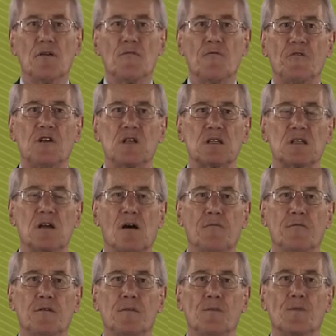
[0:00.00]
First
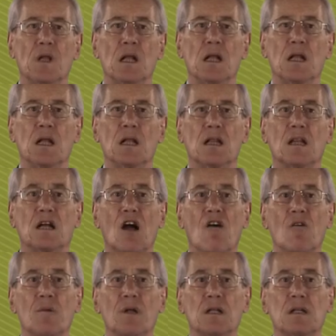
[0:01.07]
off, the
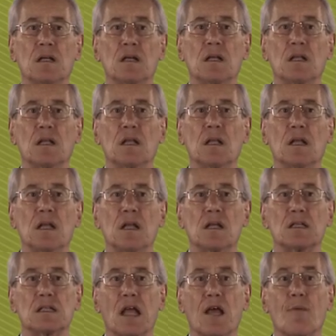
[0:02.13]
government
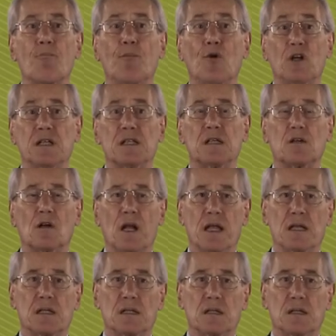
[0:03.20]
is a political
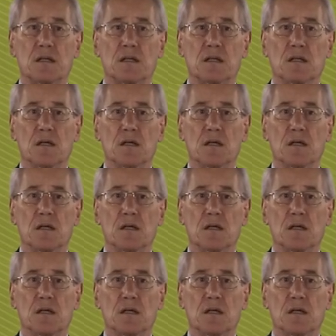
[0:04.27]
entity.